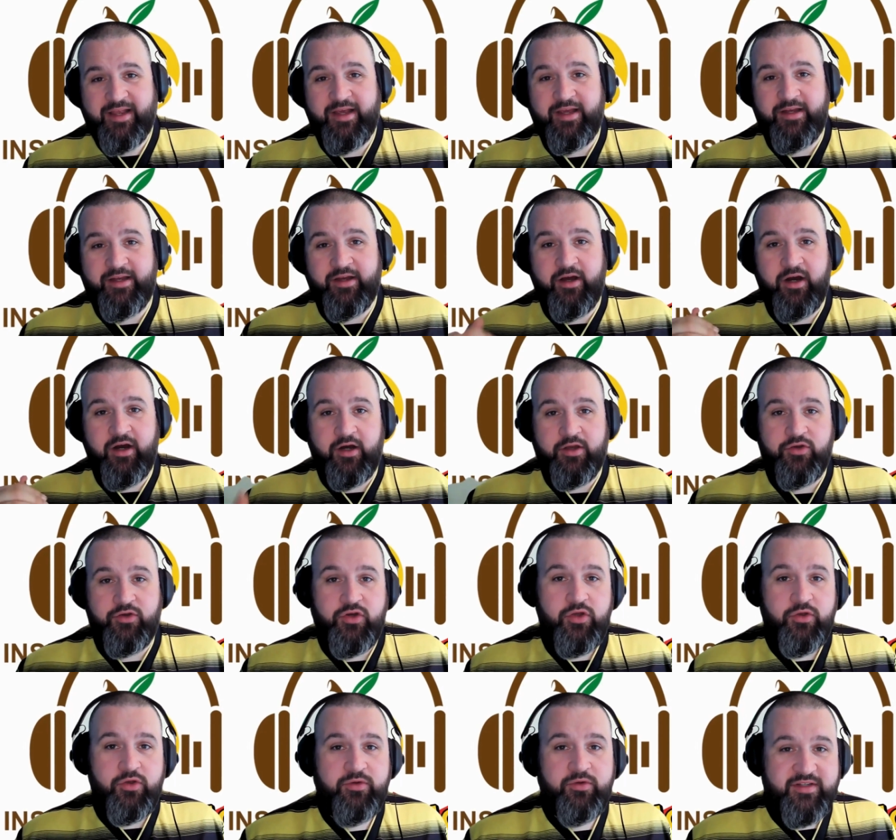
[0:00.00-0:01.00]
in our
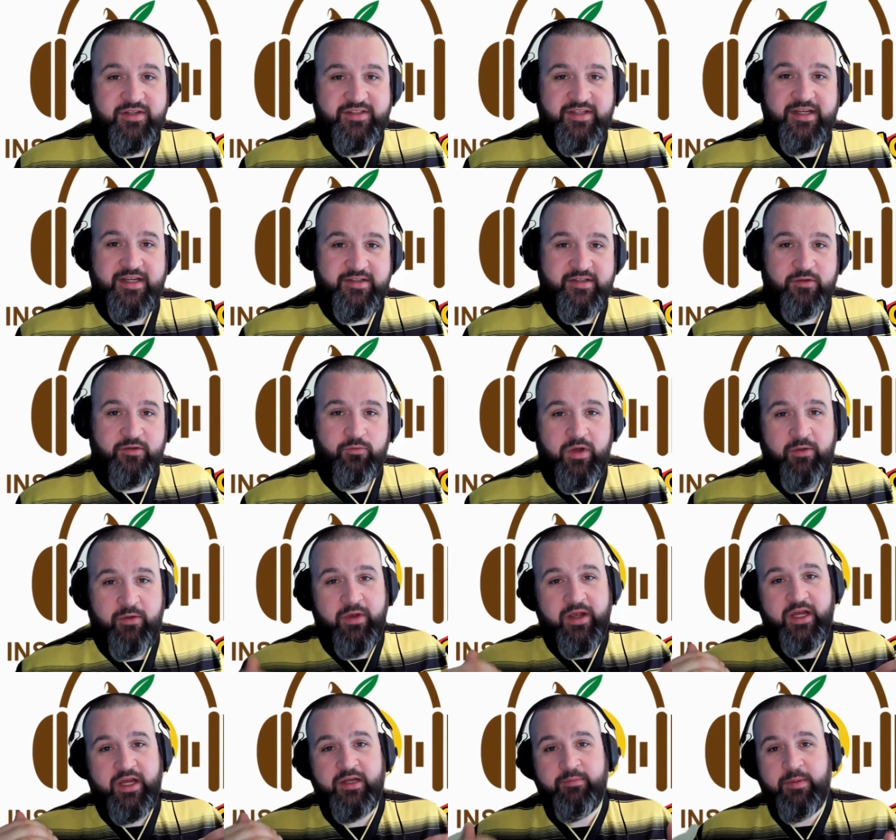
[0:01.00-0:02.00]
new season where
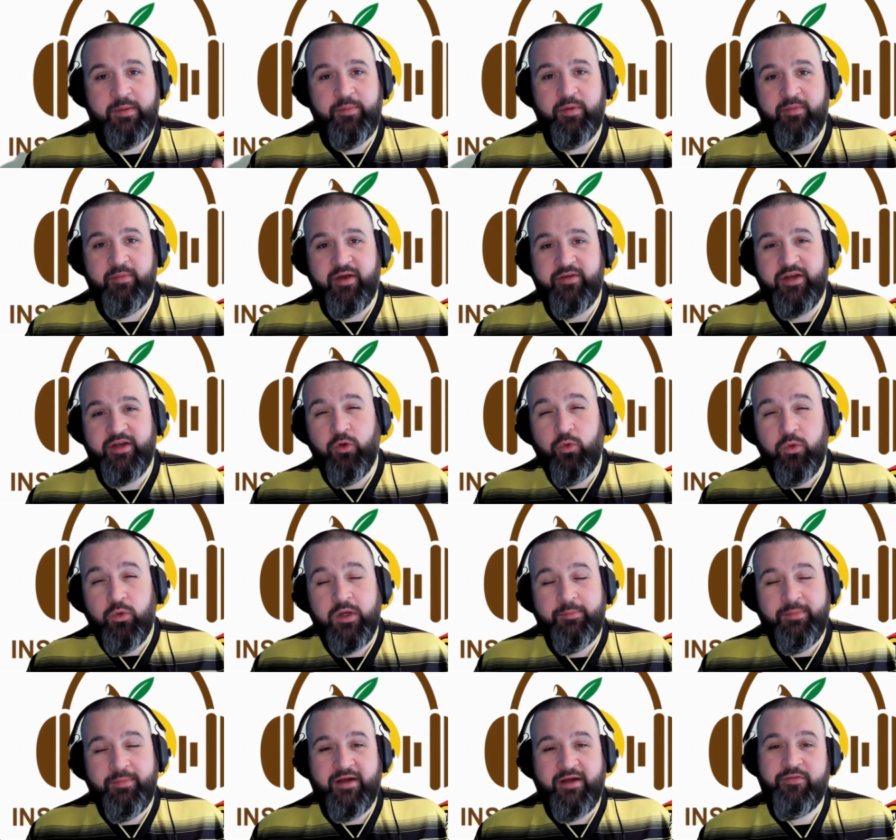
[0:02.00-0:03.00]
we're going to be promoting all
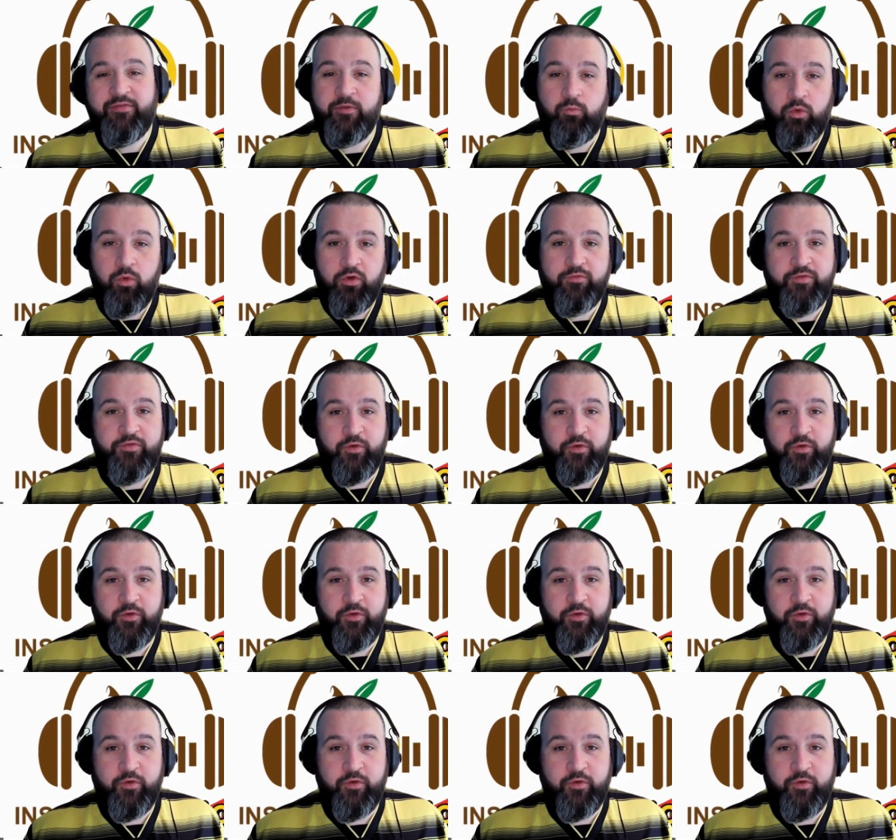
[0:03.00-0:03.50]
about the Walk